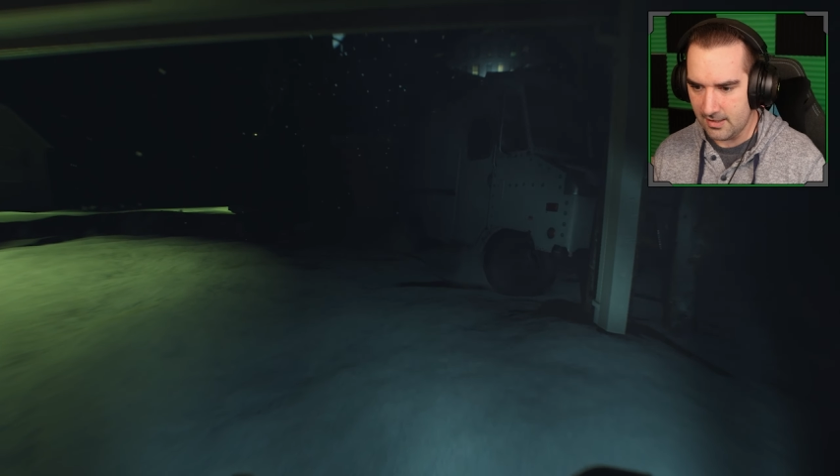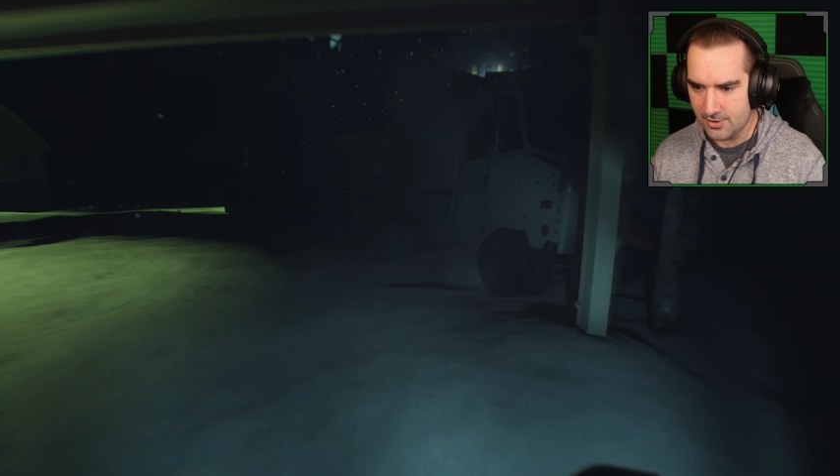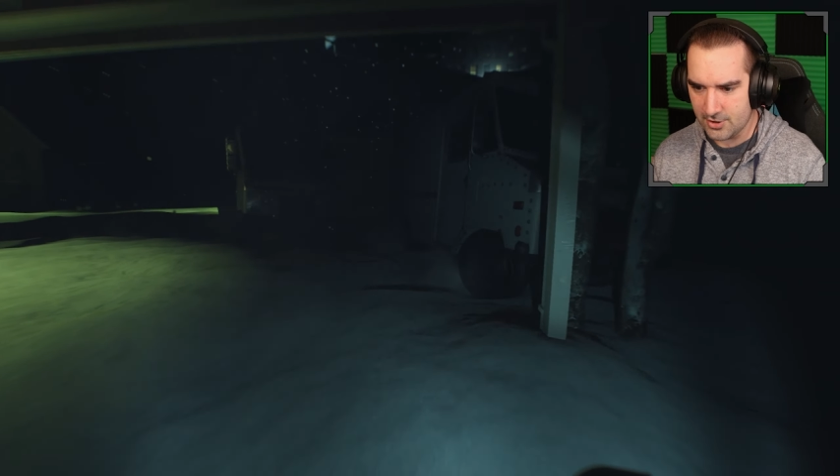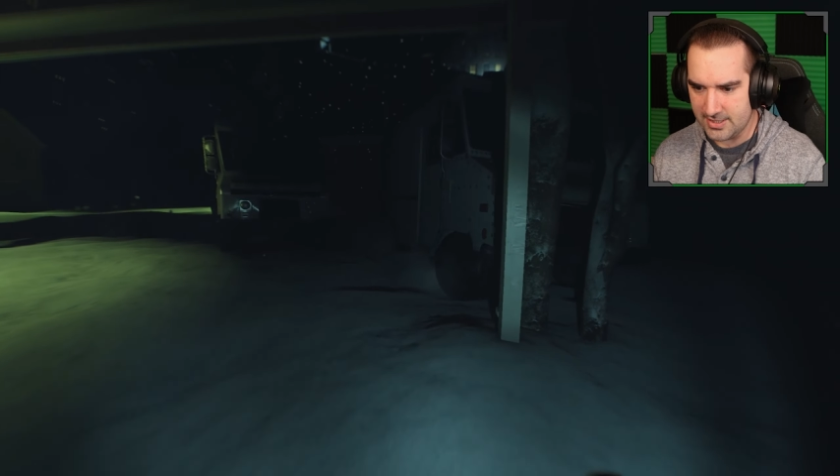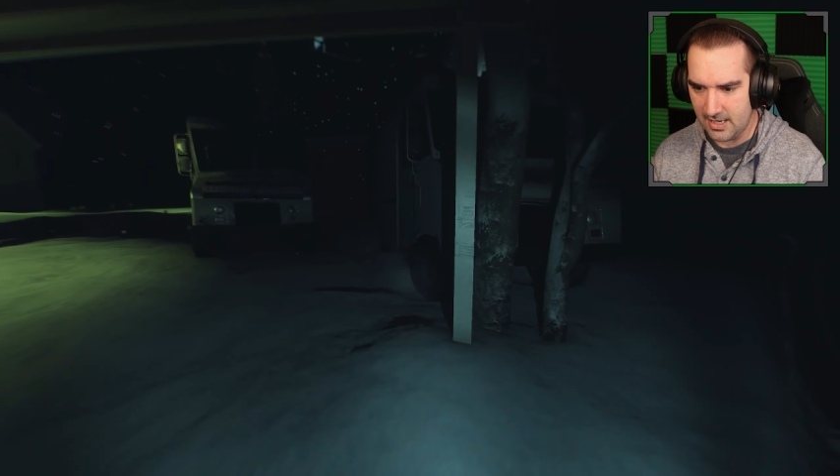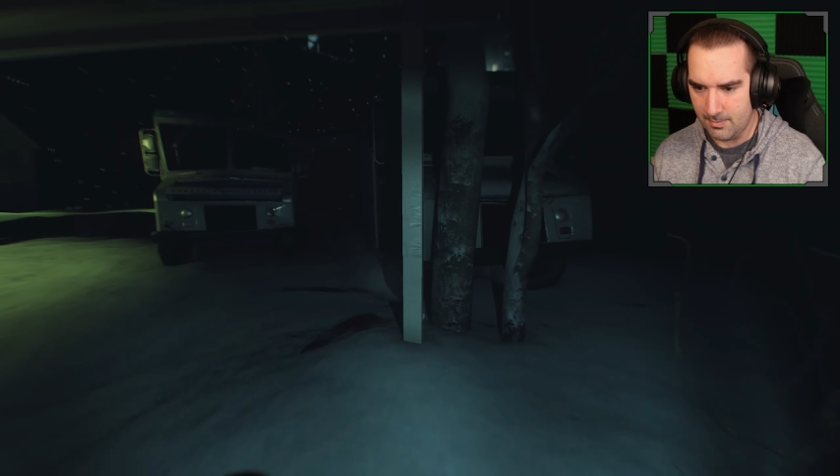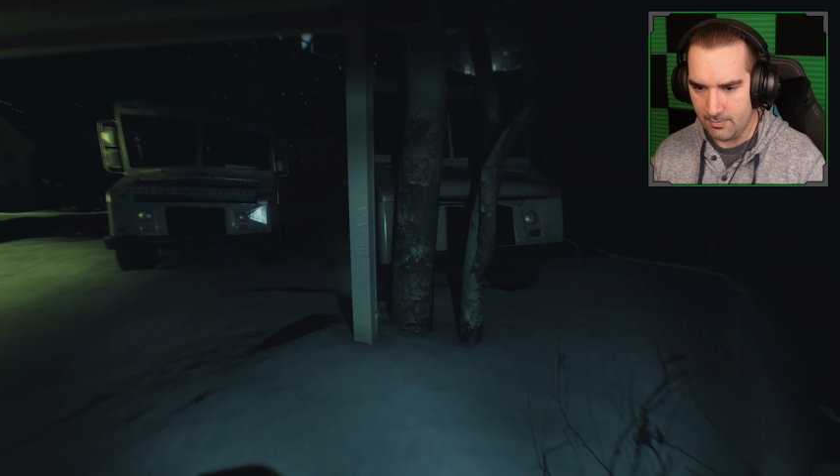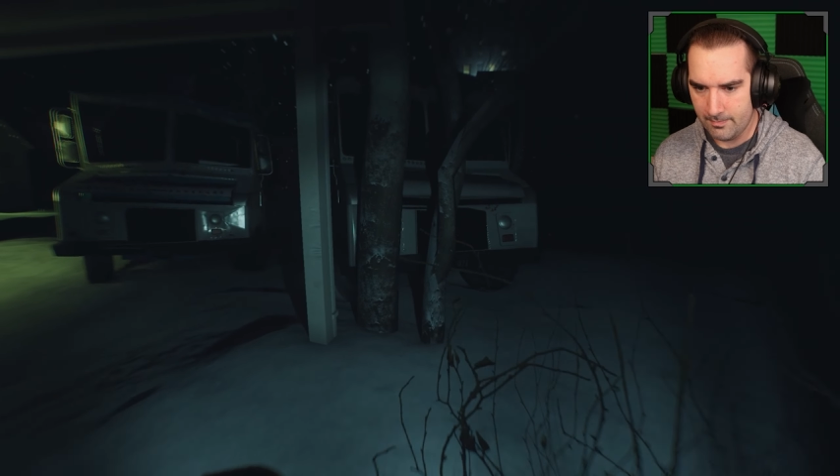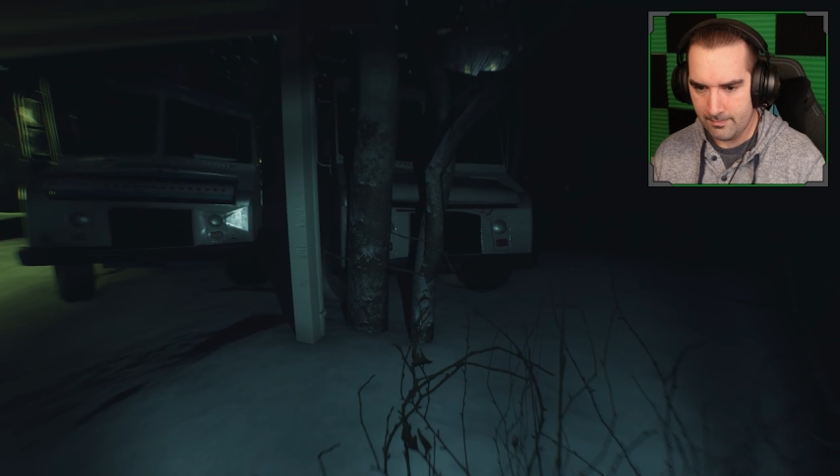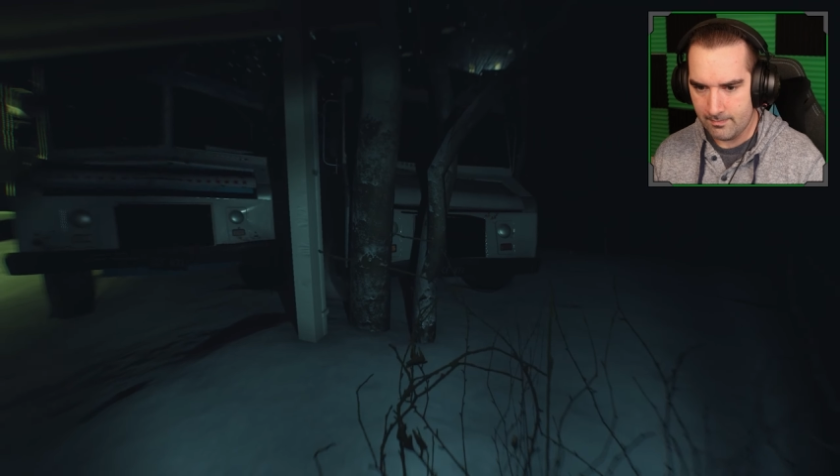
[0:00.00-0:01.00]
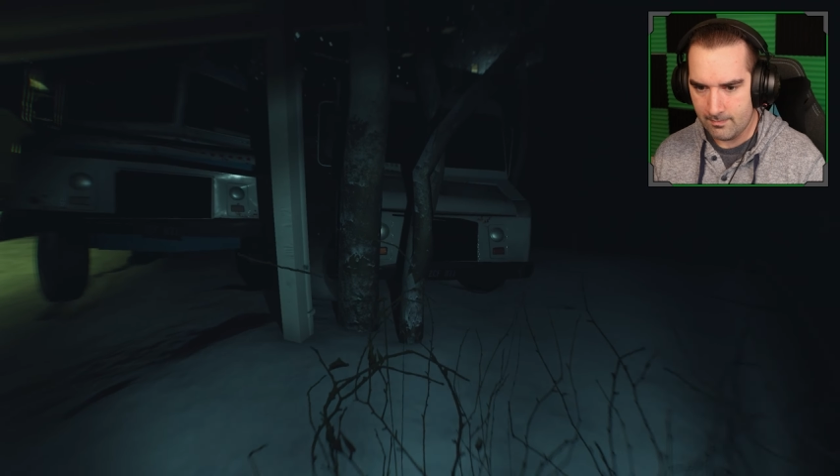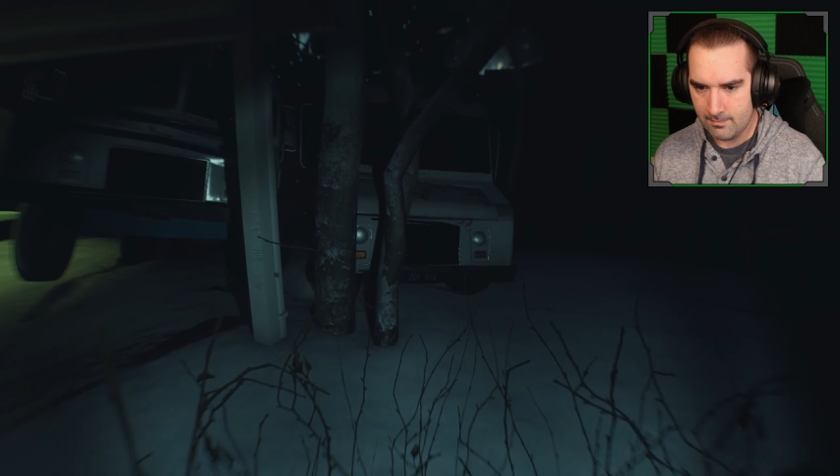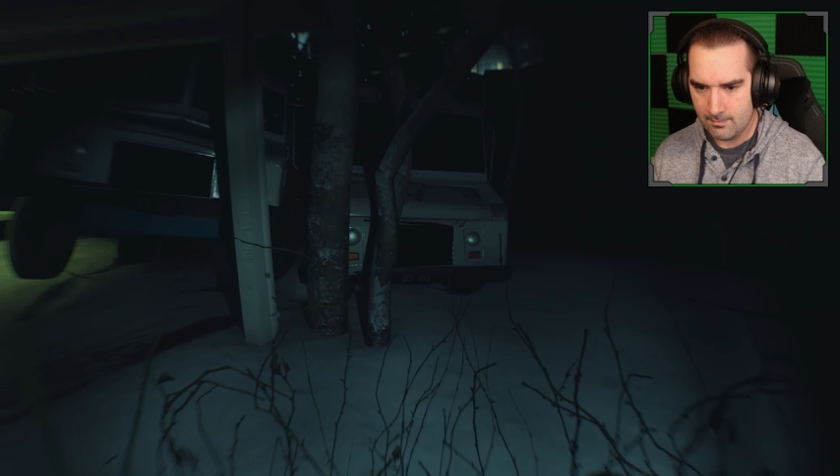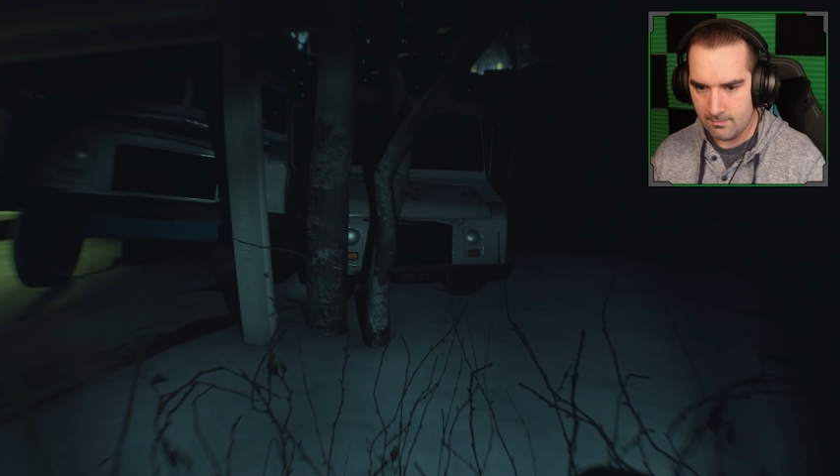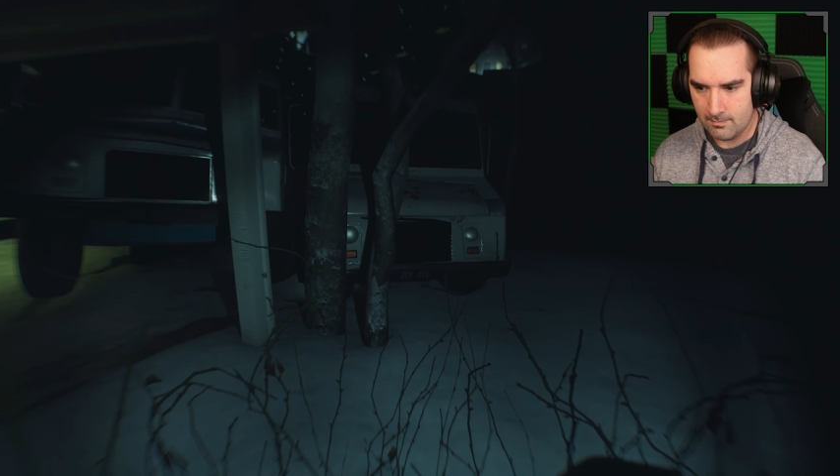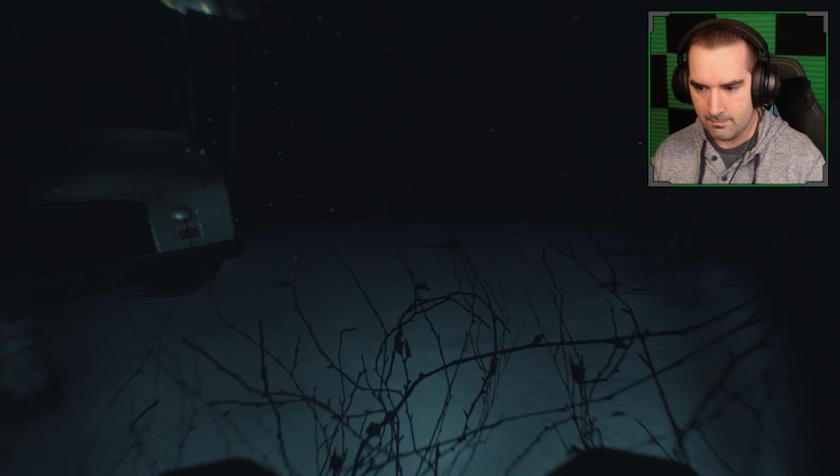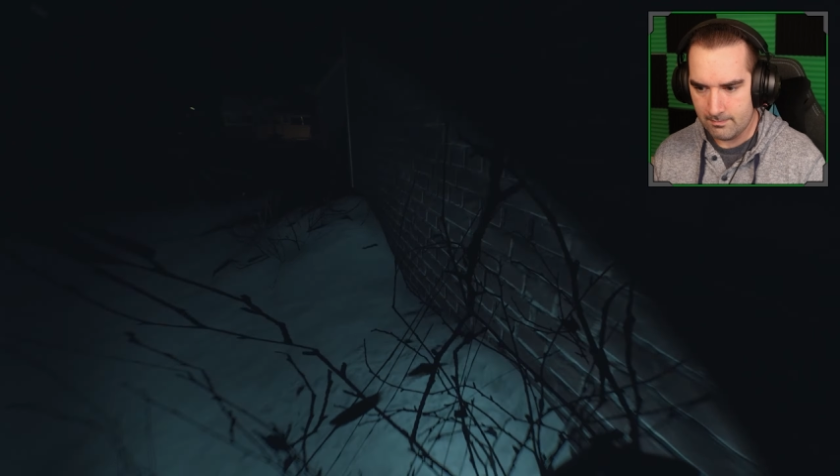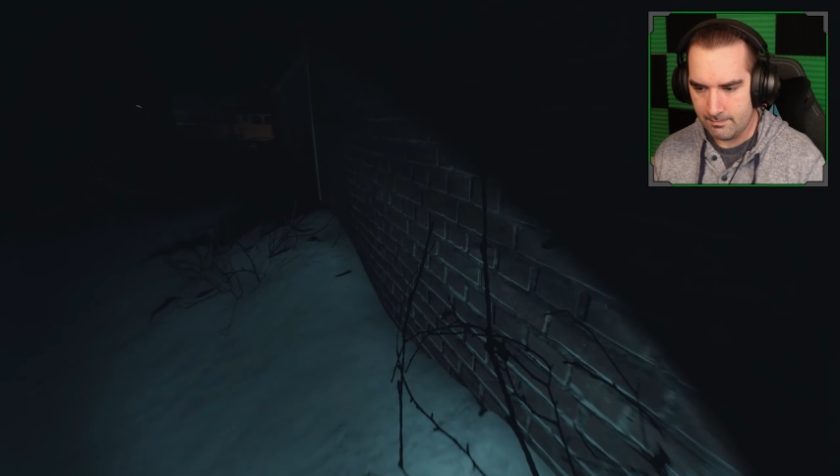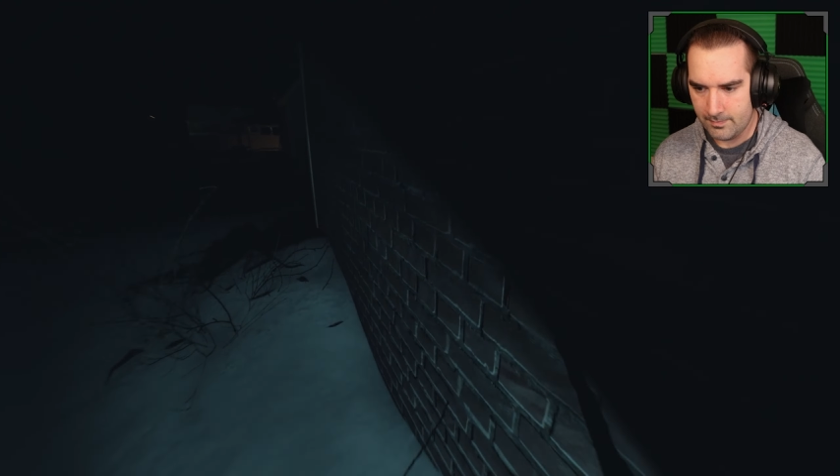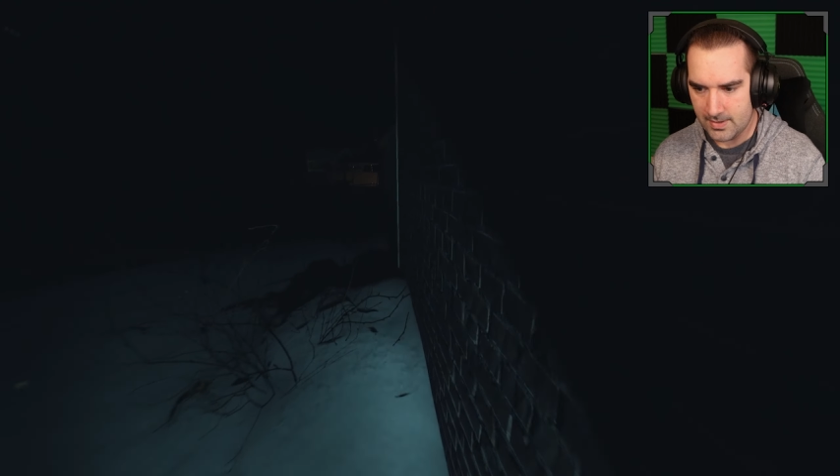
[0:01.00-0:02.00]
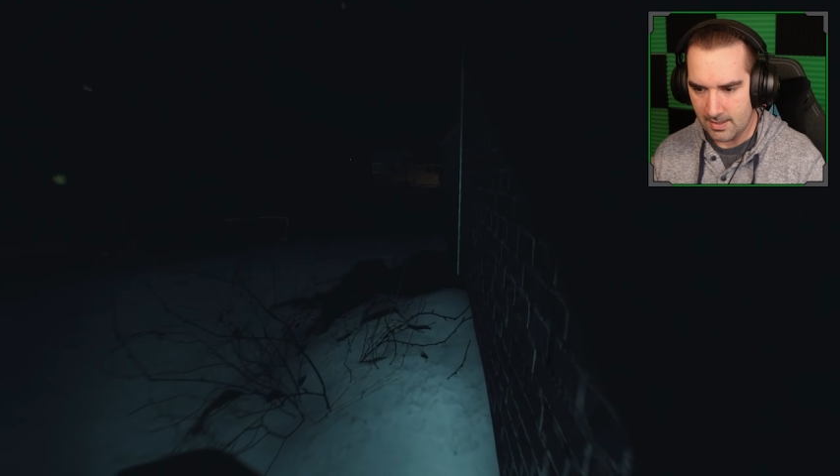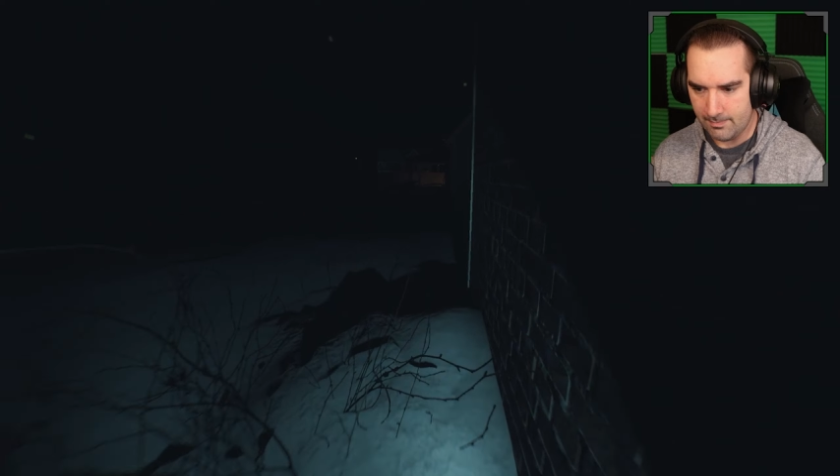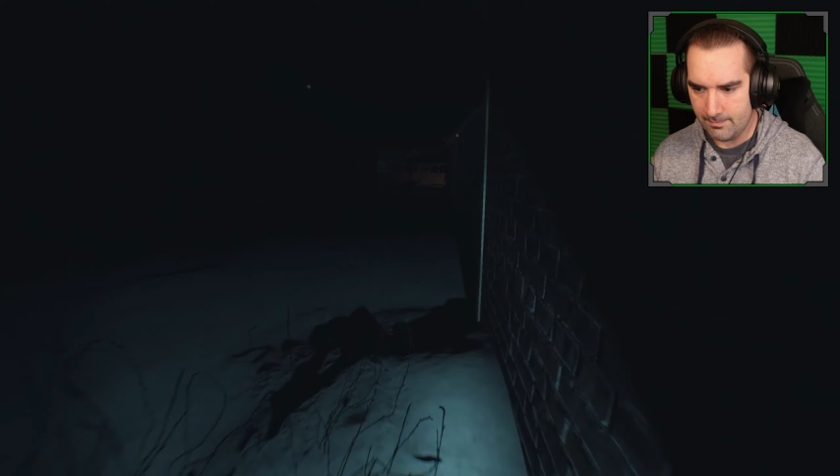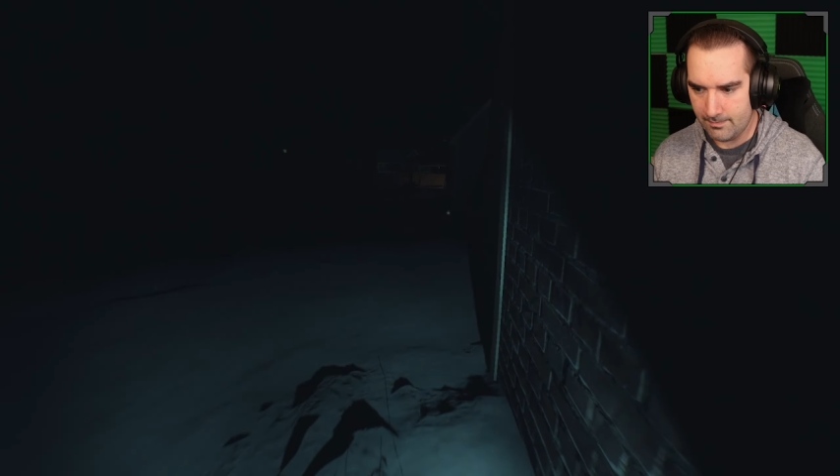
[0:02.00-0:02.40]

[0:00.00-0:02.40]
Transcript: Understandable. Yep.